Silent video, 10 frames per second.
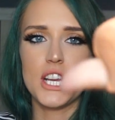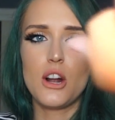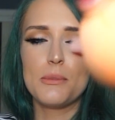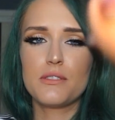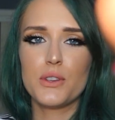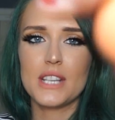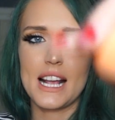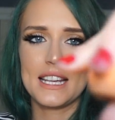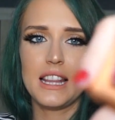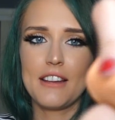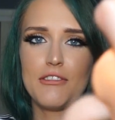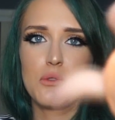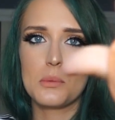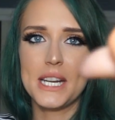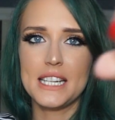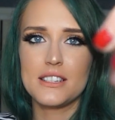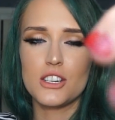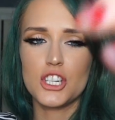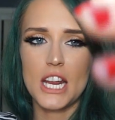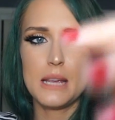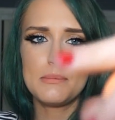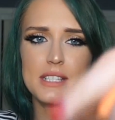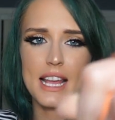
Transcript: It almost feels like I could like form it into shapes.